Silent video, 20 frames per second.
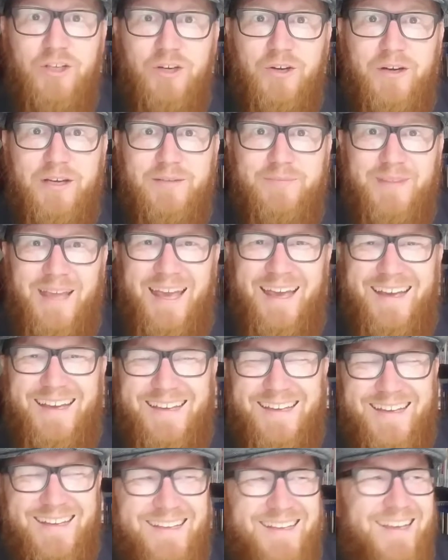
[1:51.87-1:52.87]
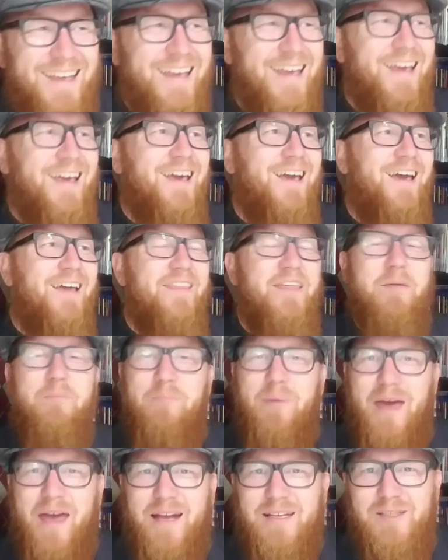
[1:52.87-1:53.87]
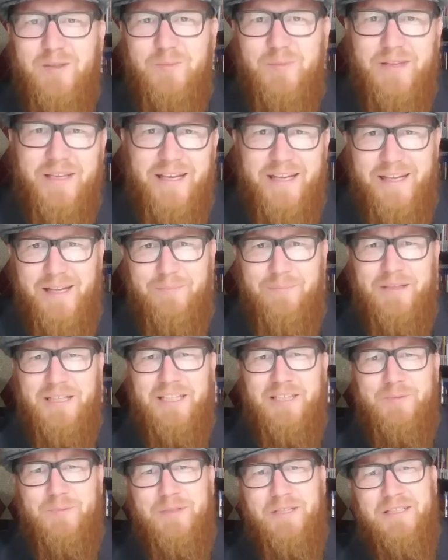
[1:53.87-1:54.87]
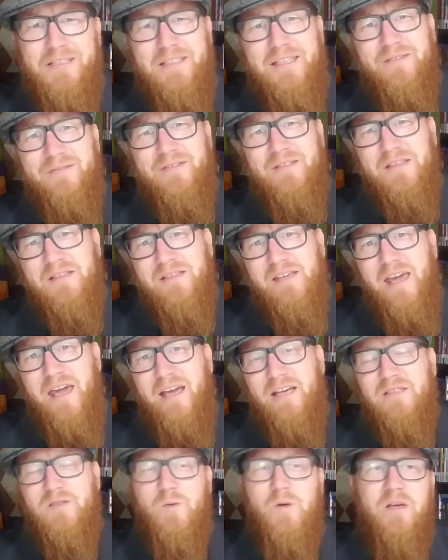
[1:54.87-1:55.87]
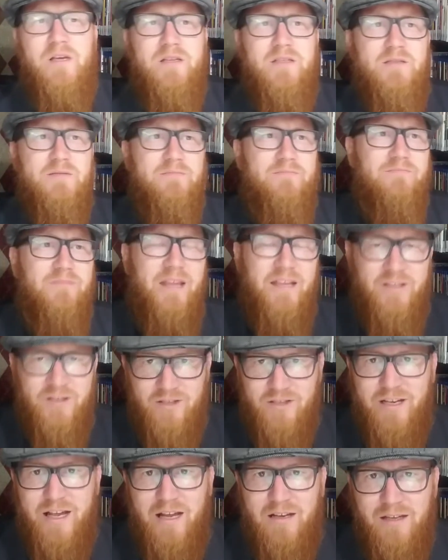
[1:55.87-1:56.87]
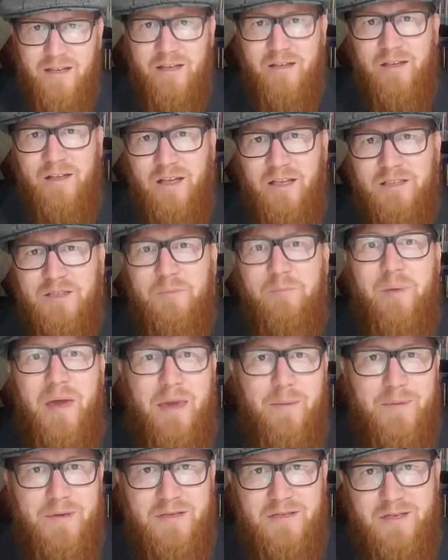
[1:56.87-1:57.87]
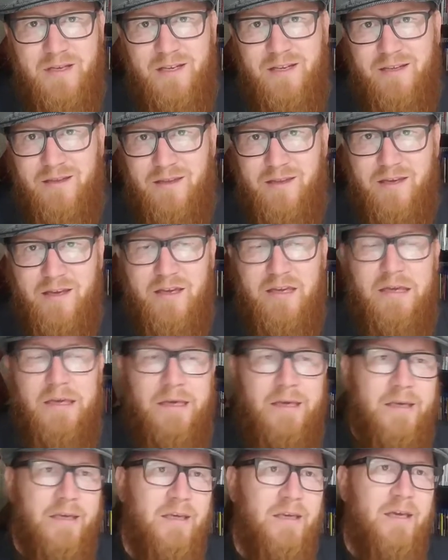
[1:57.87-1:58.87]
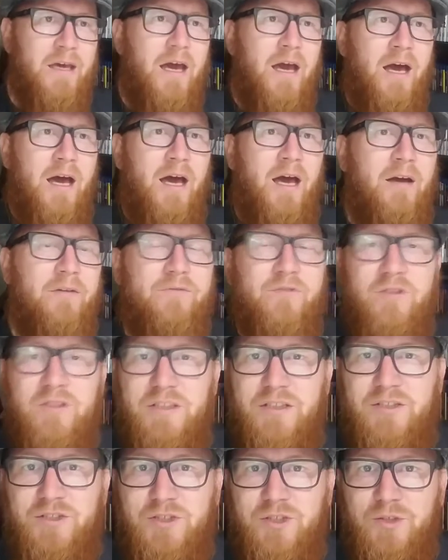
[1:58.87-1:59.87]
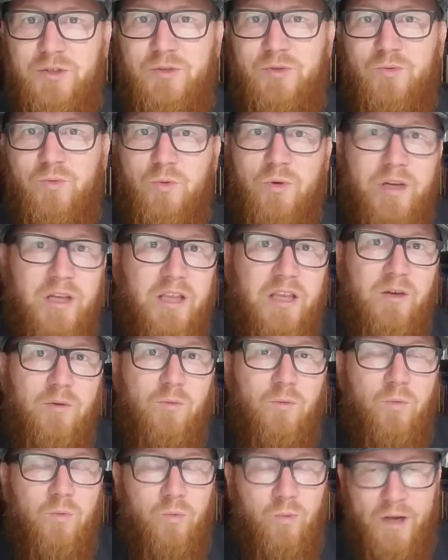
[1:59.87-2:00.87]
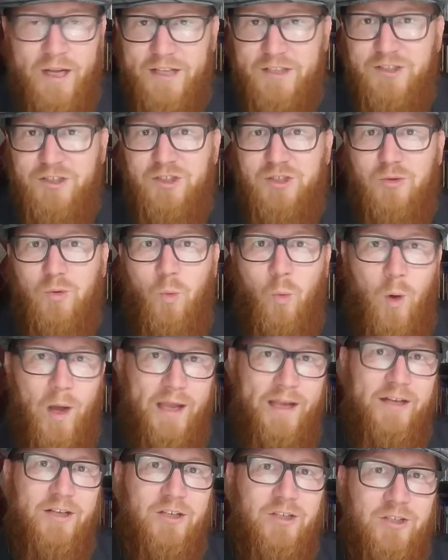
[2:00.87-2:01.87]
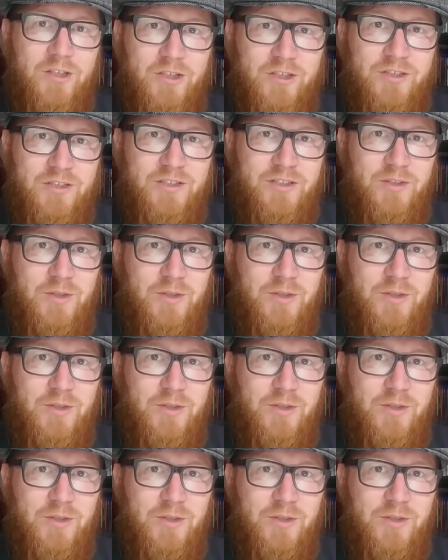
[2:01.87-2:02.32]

do it. They begged and pleaded, please give us this case. Well, it turned out it's a babysitting thing. For these two really rich white girls